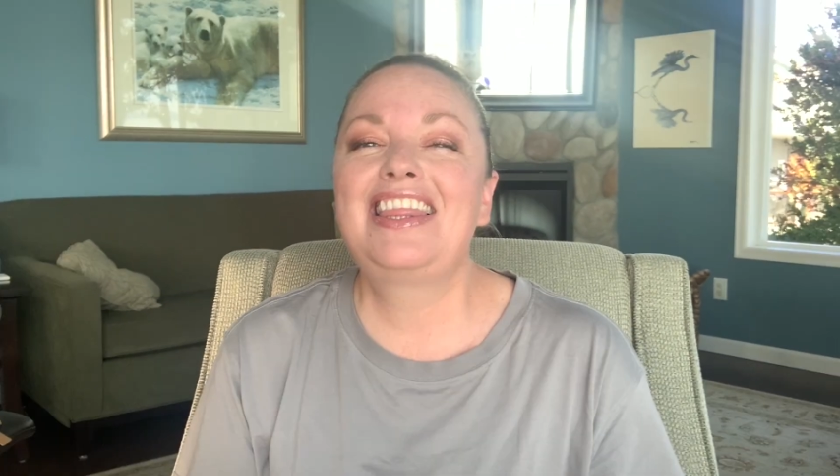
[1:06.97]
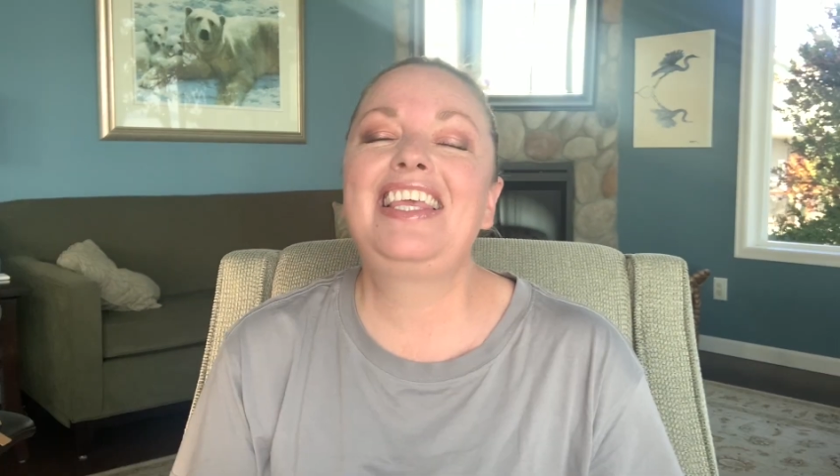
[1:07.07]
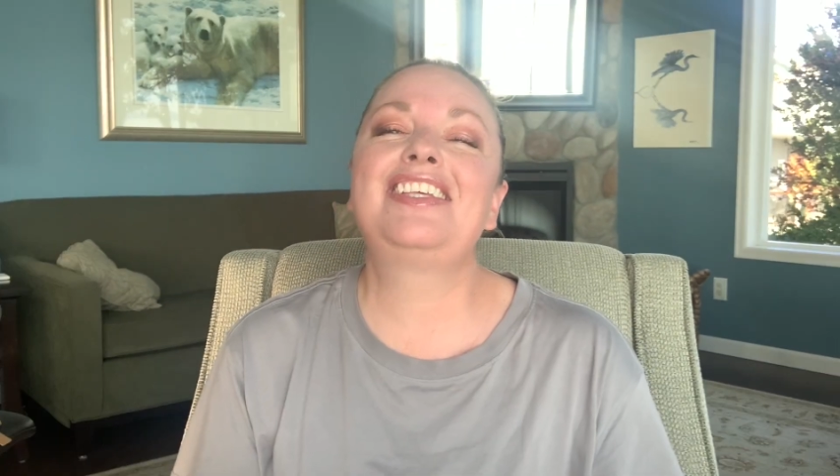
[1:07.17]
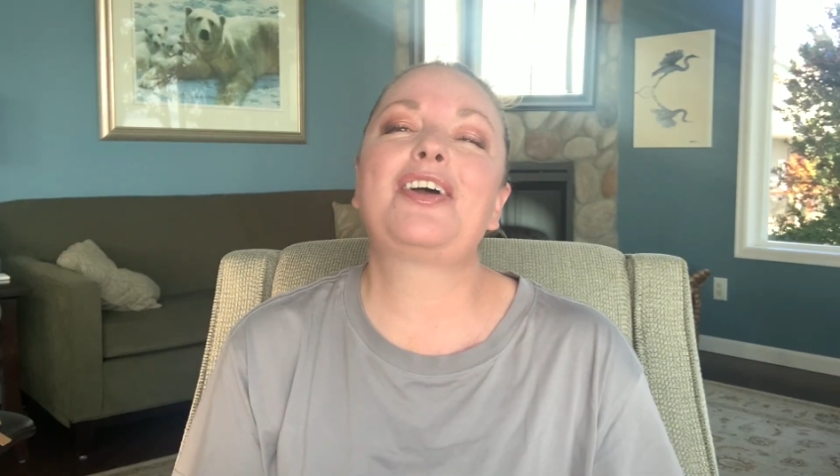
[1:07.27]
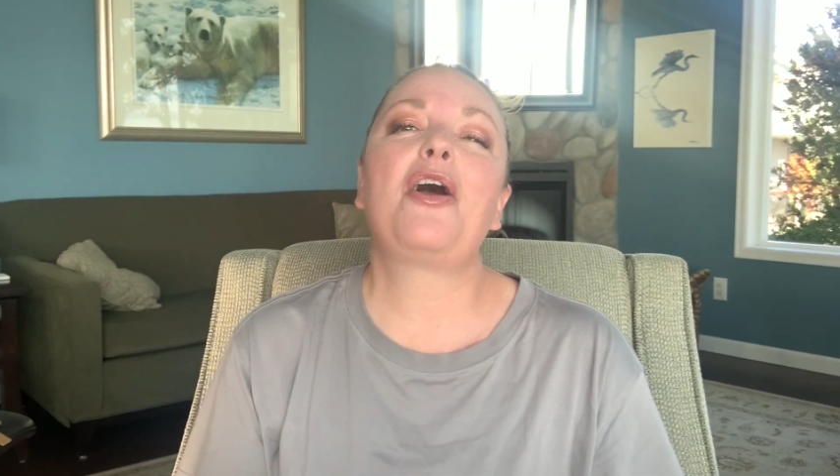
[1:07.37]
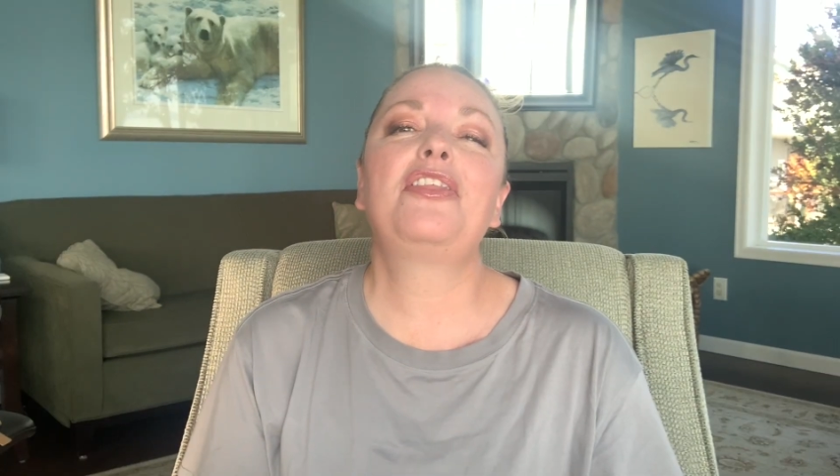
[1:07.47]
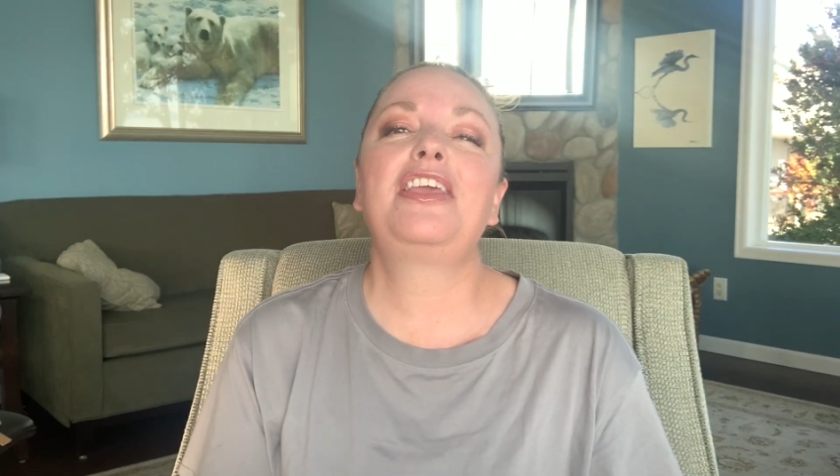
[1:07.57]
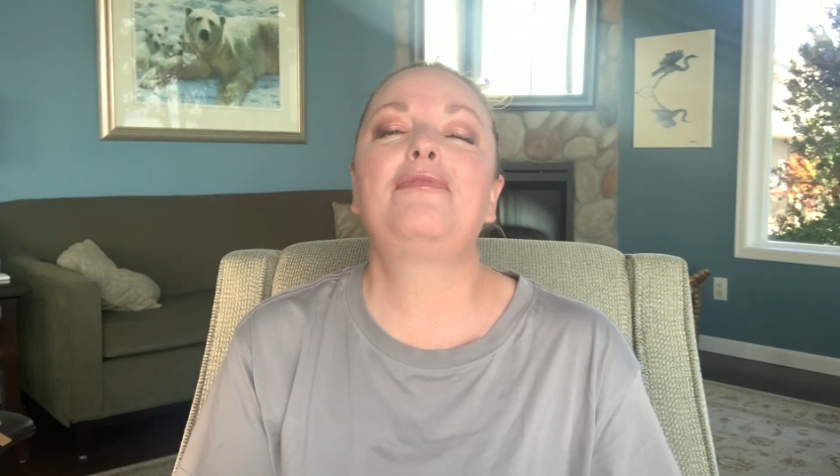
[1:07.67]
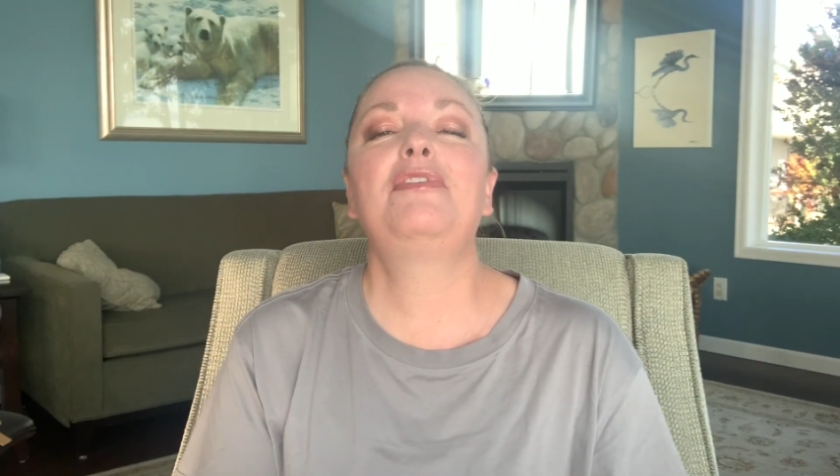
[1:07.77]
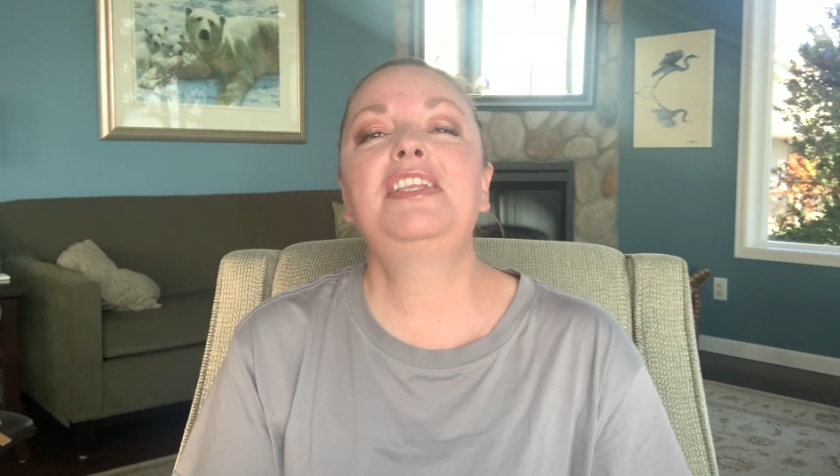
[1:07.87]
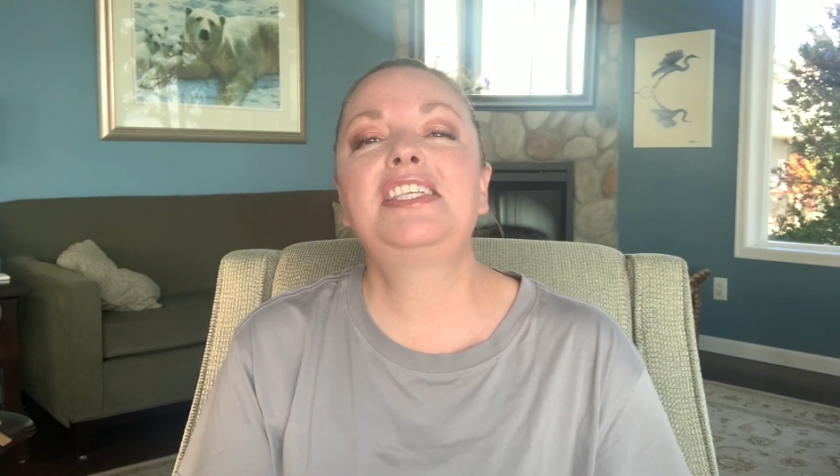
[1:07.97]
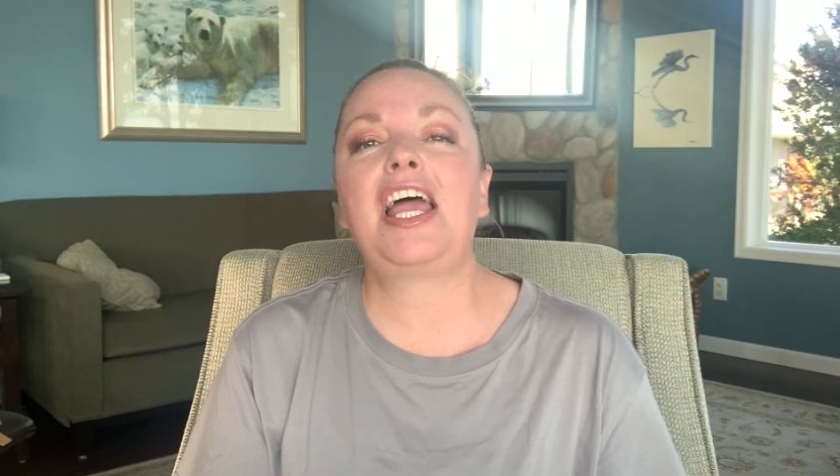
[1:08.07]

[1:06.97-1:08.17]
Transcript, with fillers: These are the Fits